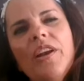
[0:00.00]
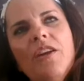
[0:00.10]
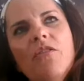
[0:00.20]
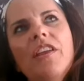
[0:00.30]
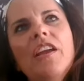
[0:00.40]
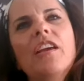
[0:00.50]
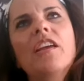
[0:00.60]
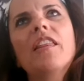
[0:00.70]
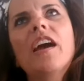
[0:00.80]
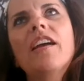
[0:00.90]
What do you
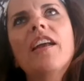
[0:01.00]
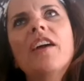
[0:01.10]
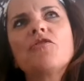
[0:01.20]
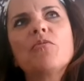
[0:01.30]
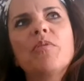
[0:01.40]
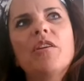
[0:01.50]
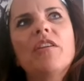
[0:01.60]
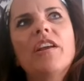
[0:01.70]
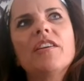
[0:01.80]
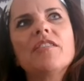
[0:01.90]
think that
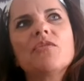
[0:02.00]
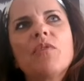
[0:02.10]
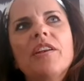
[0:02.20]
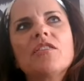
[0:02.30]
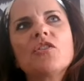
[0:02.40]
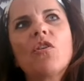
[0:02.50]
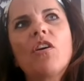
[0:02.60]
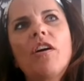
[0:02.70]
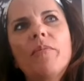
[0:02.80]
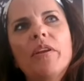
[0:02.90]
attribute is when it's so
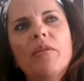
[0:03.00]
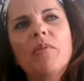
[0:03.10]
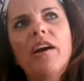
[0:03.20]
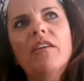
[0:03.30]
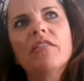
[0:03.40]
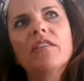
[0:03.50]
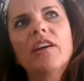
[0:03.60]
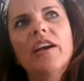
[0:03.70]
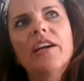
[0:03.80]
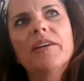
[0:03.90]
common about
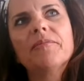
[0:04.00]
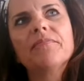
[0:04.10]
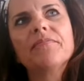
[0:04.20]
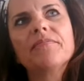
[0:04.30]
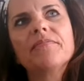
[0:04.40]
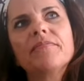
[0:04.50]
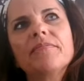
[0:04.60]
autoimmune